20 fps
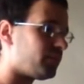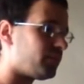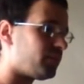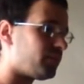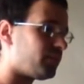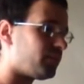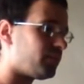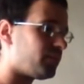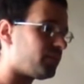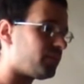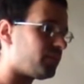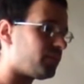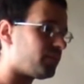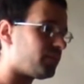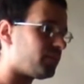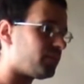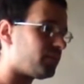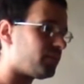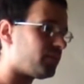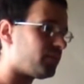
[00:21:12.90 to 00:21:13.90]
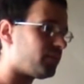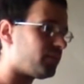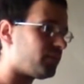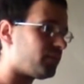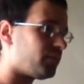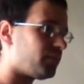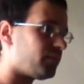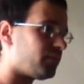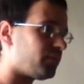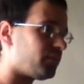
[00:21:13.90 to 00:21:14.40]

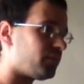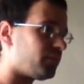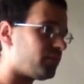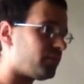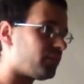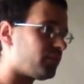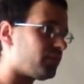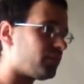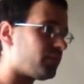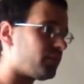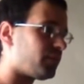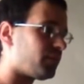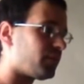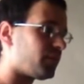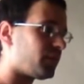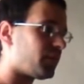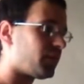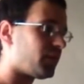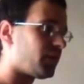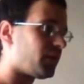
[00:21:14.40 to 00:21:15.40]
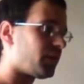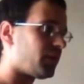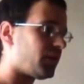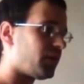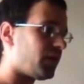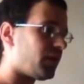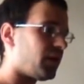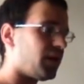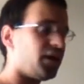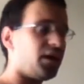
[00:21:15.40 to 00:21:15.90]

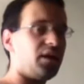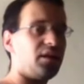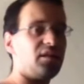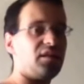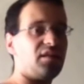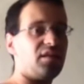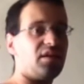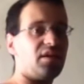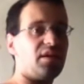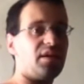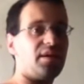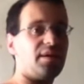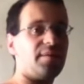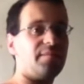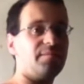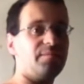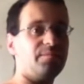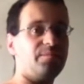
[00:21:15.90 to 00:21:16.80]
(silence)